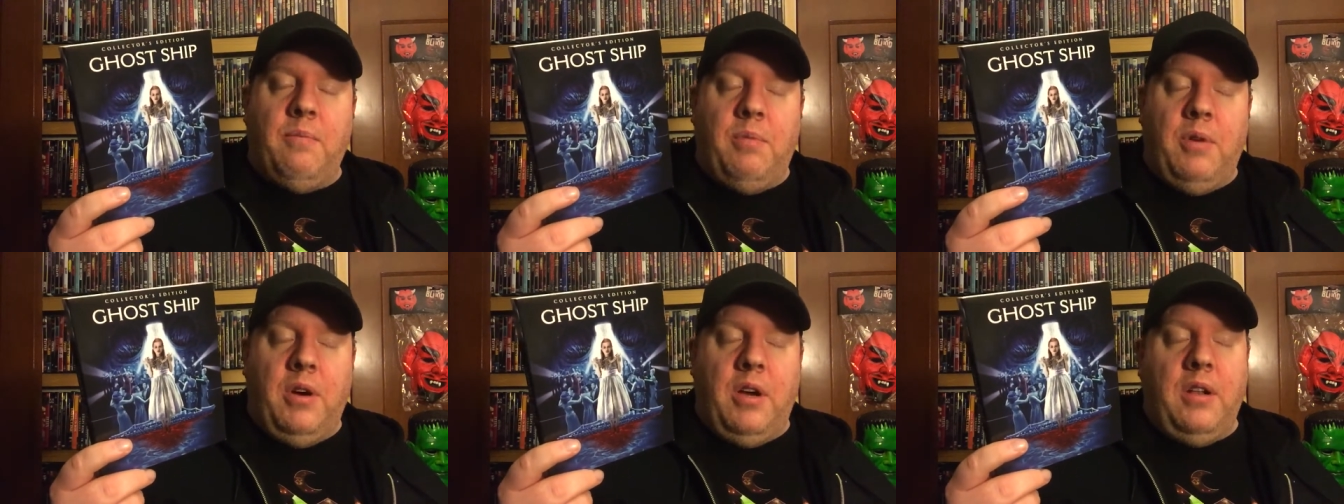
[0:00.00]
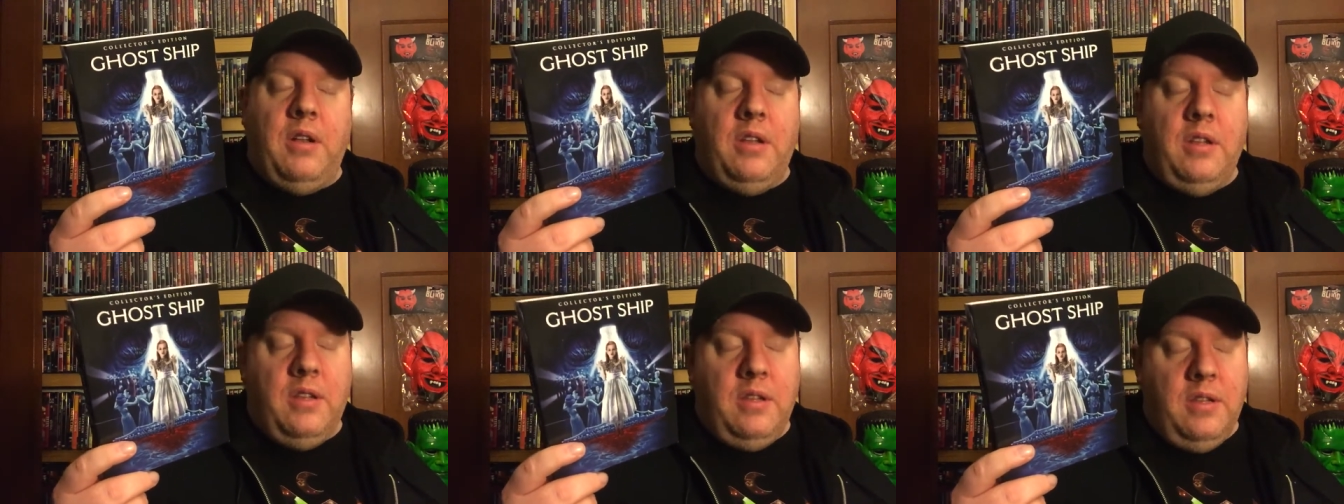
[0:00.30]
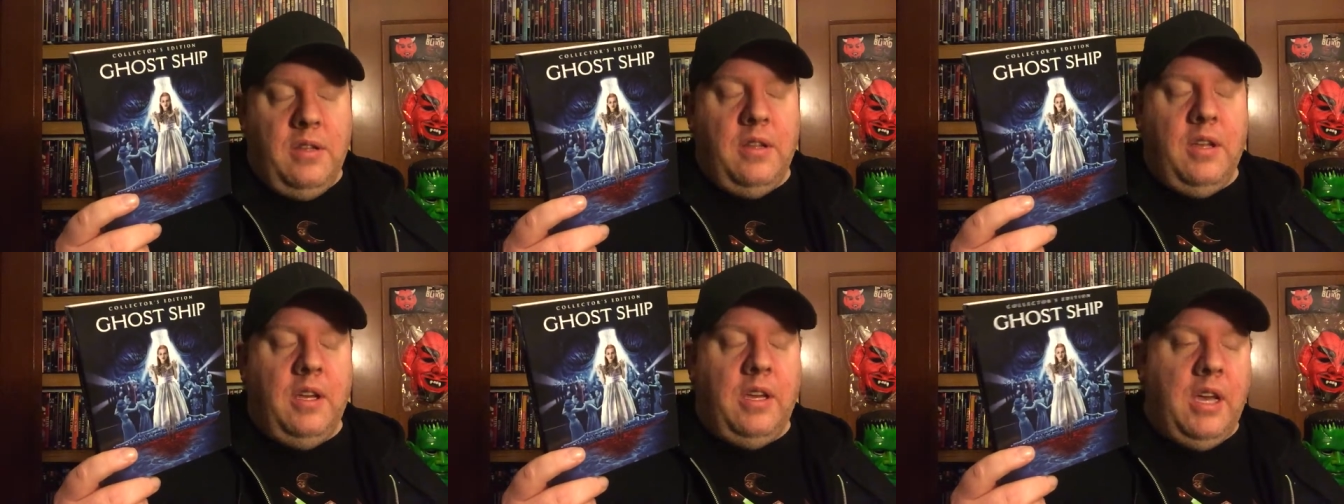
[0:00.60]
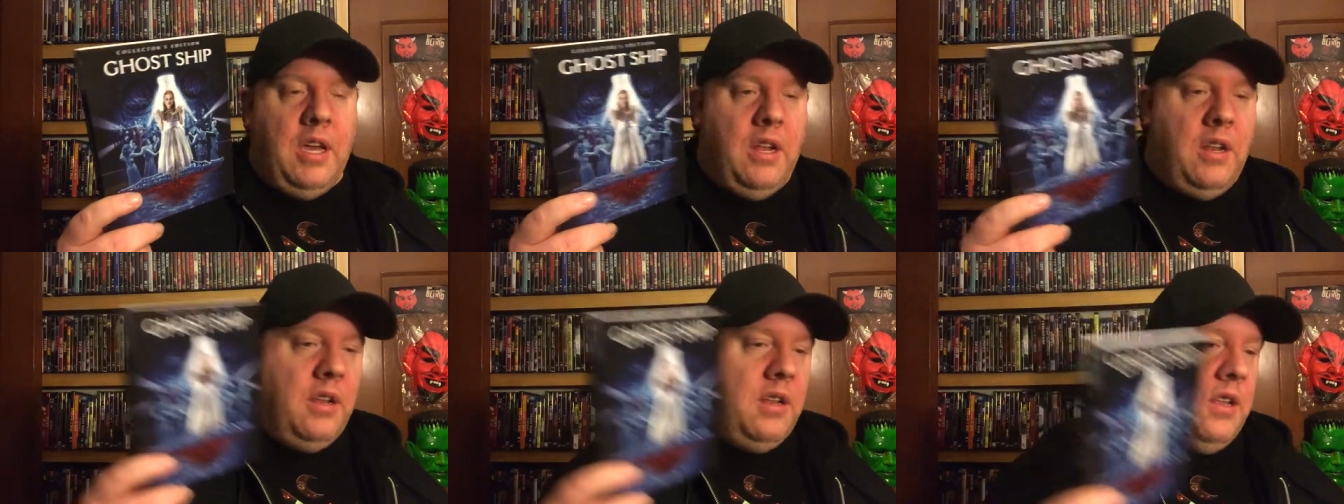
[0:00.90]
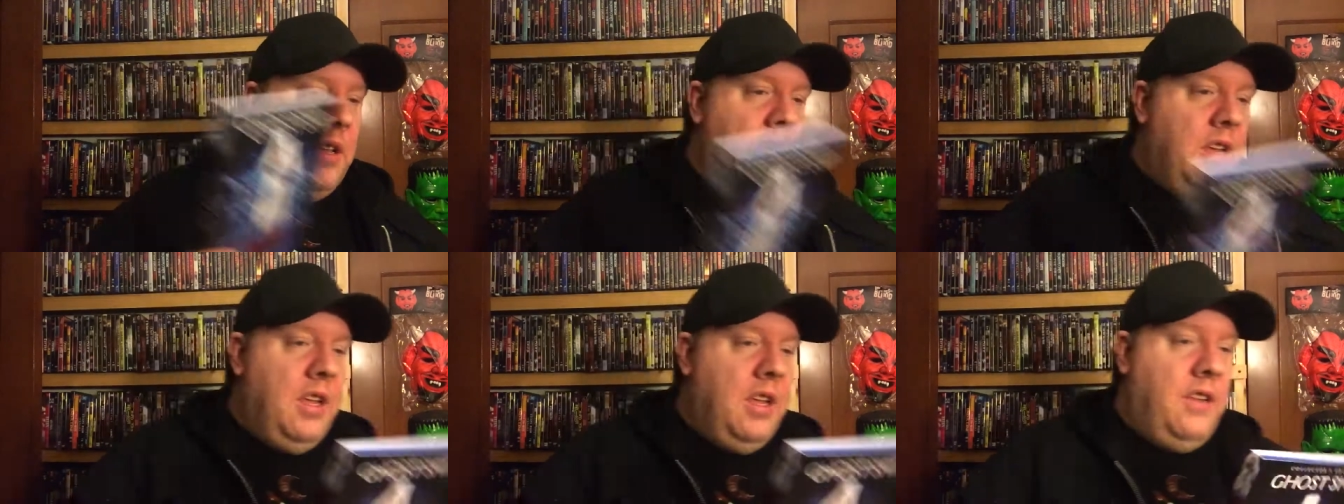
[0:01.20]
but again,
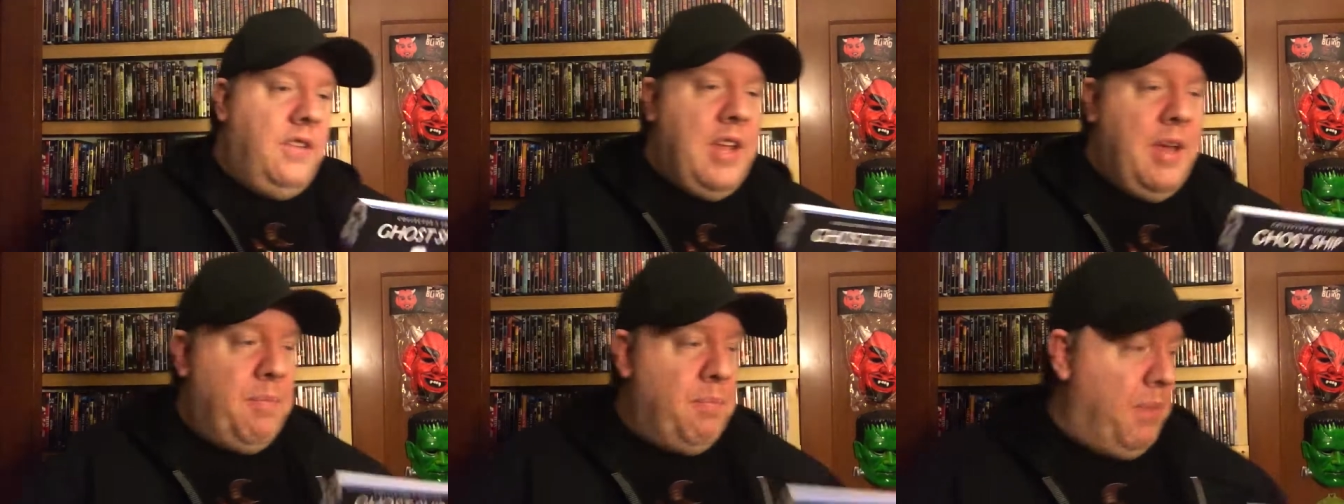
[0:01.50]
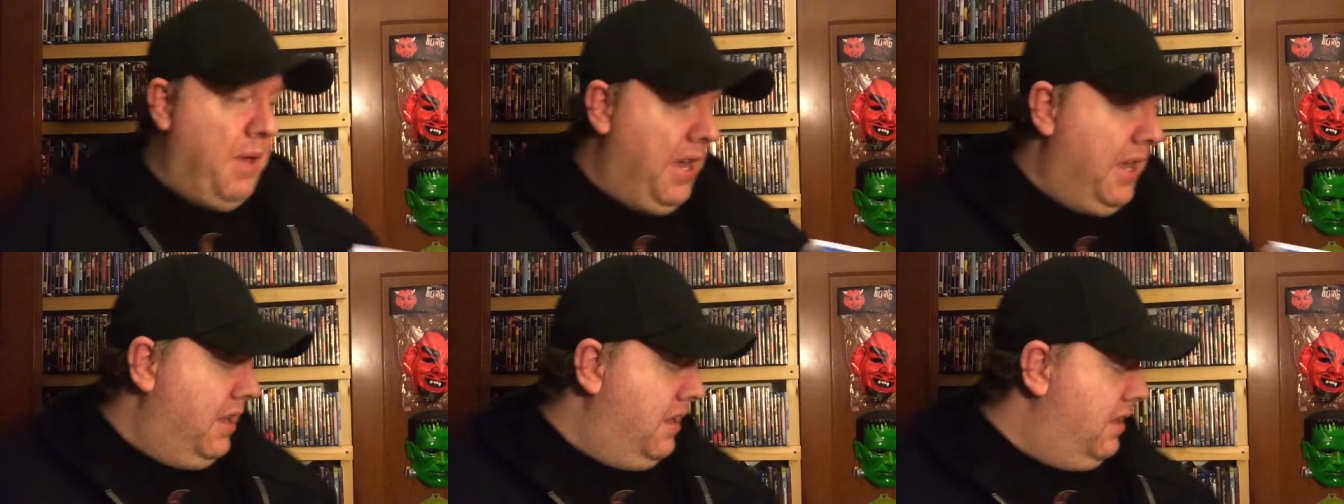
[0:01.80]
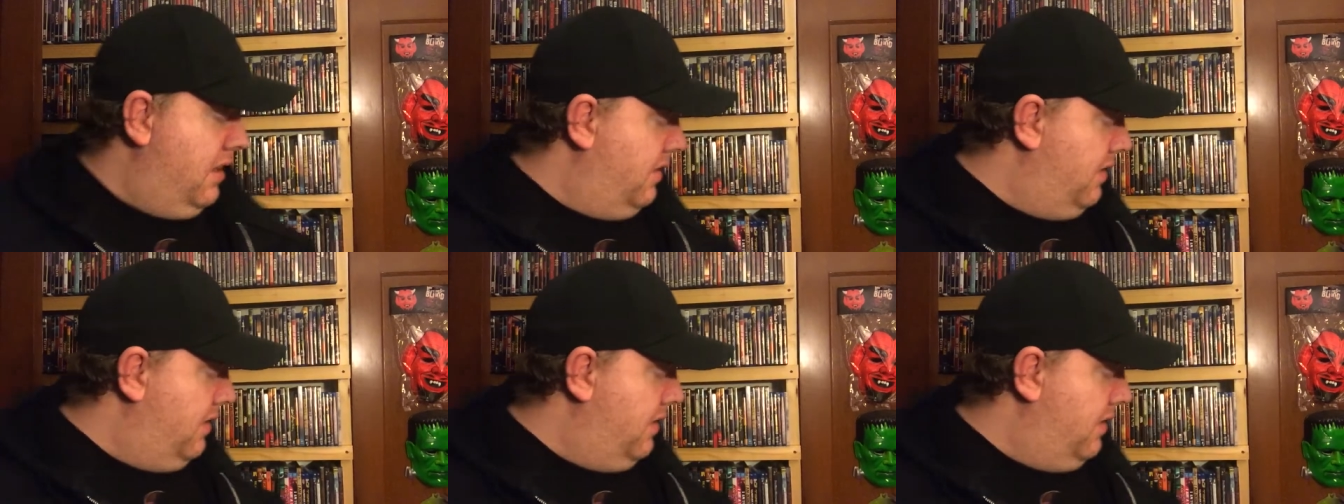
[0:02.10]
it's not bad.